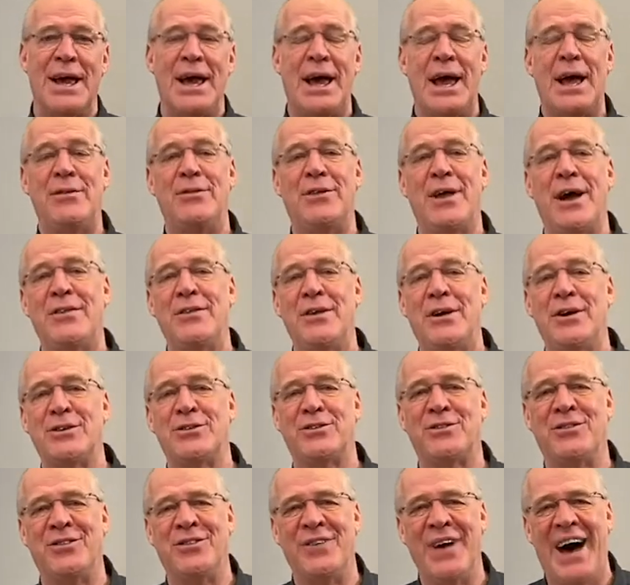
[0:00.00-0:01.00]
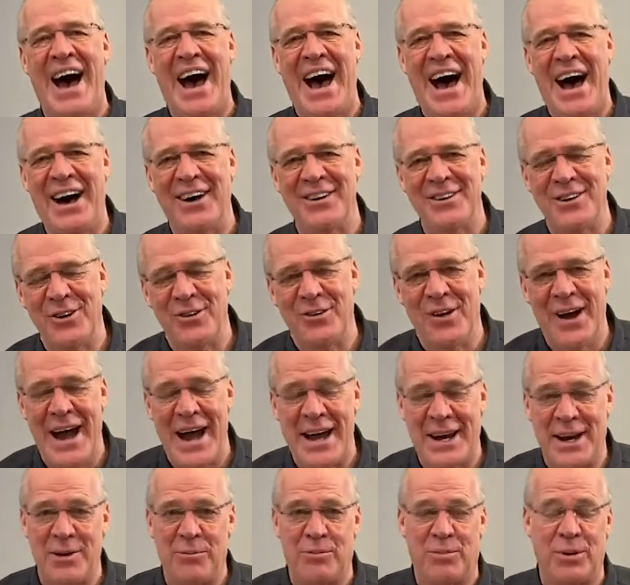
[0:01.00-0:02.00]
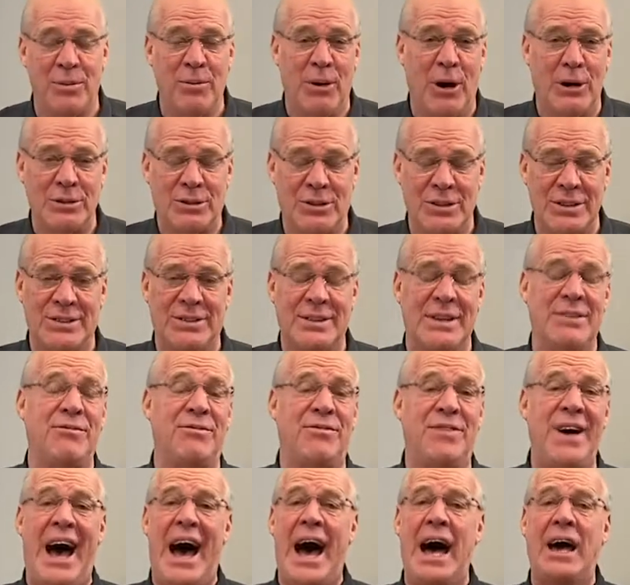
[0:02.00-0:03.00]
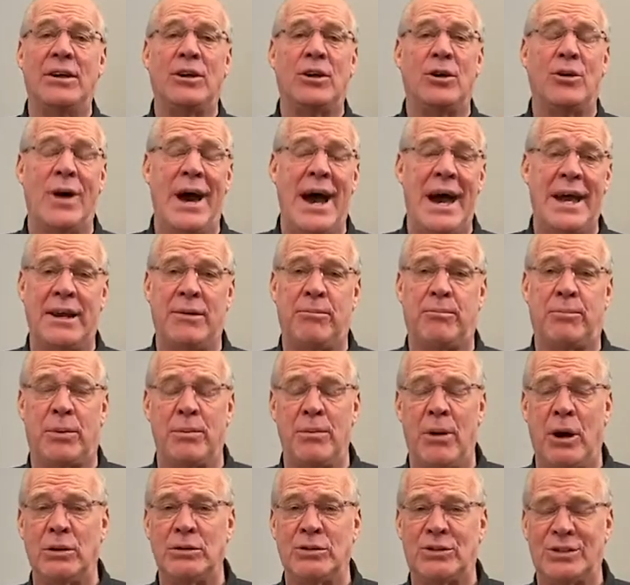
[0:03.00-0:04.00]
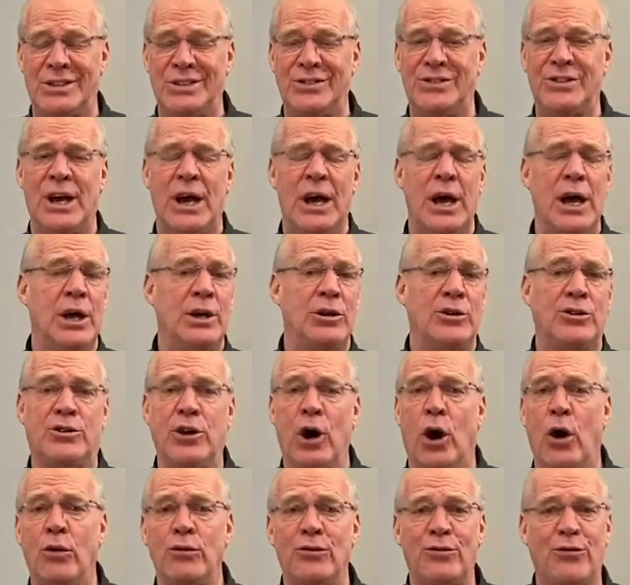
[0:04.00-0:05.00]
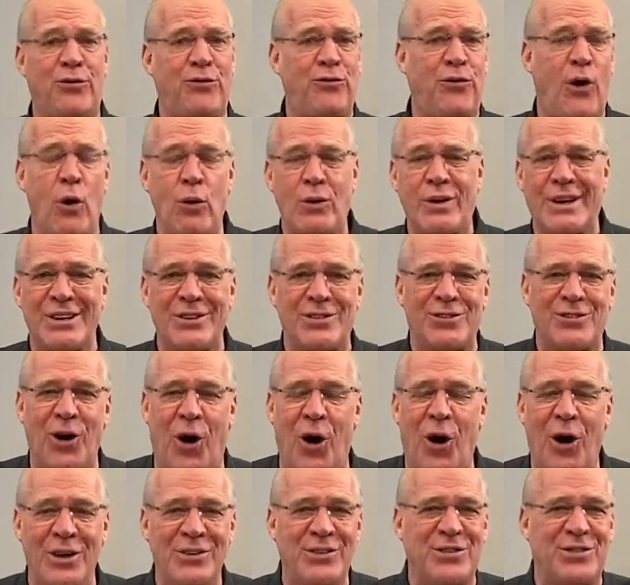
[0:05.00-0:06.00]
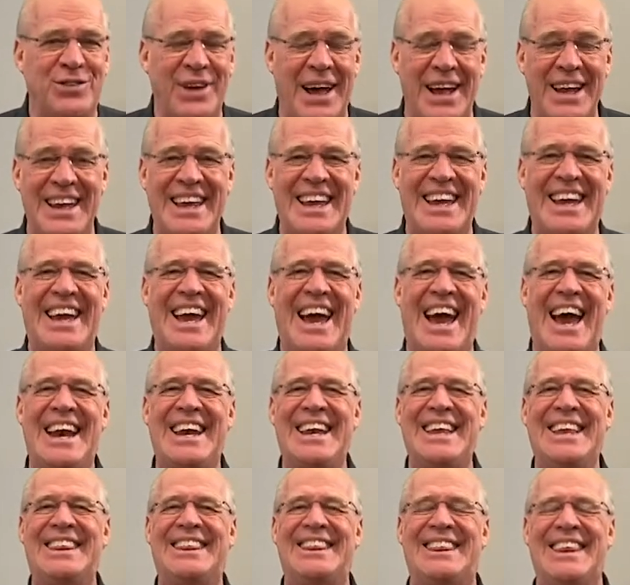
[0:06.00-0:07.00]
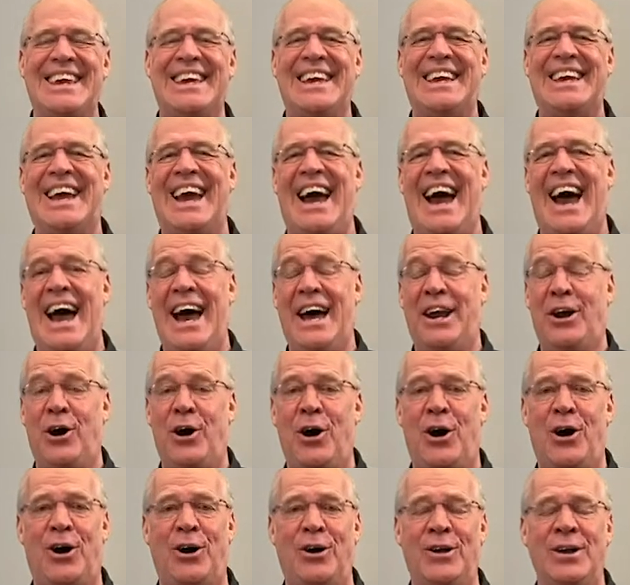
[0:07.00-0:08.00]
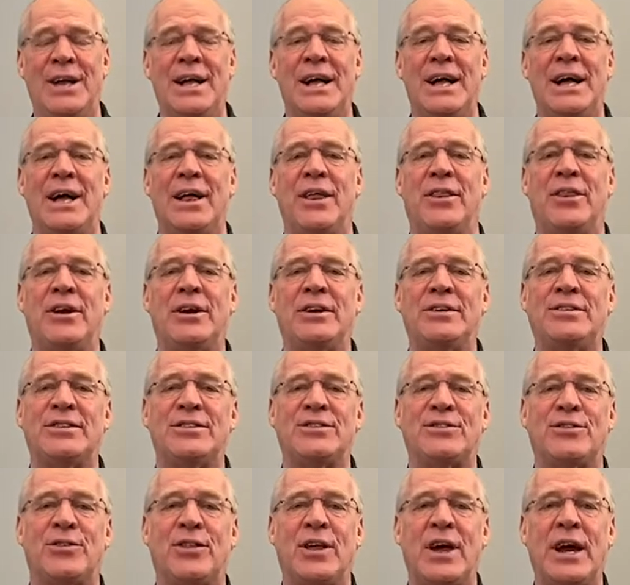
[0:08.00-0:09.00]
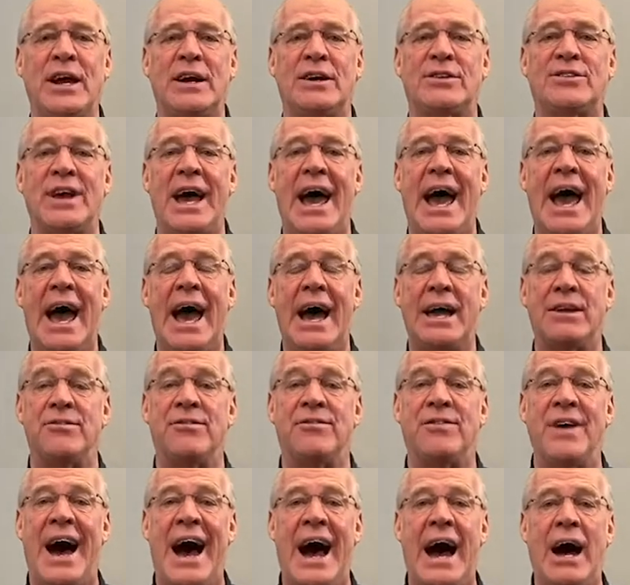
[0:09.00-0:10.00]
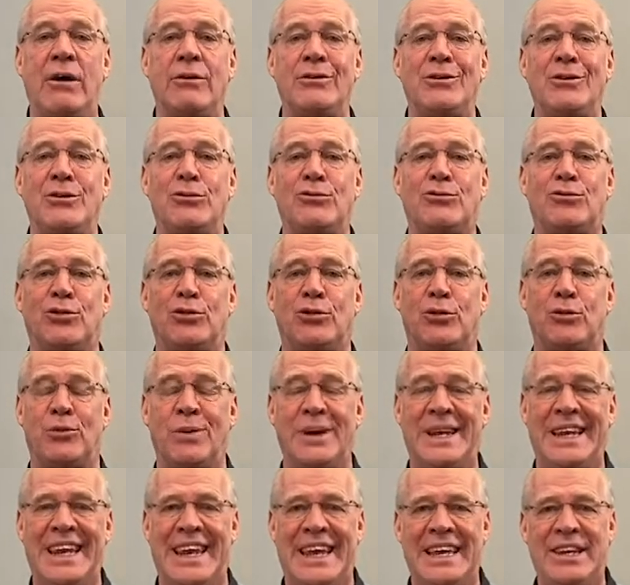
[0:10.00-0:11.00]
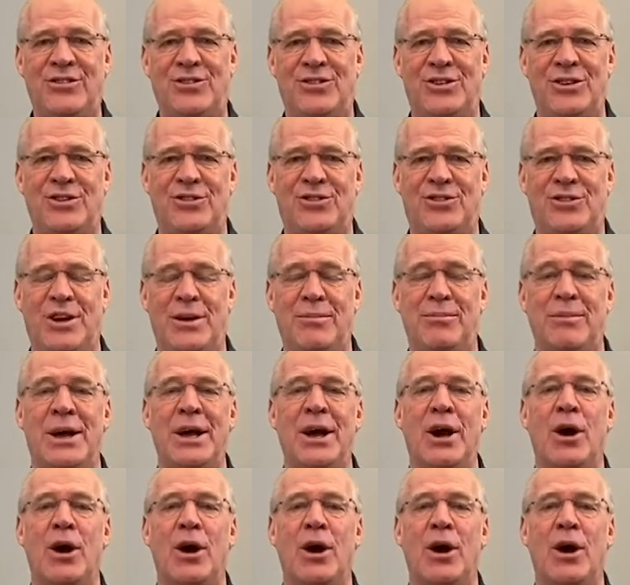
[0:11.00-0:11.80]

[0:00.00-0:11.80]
And then there's value-added promotions, and value-added promotions don't focus on selling anything at all. They're just there to add value to the relationship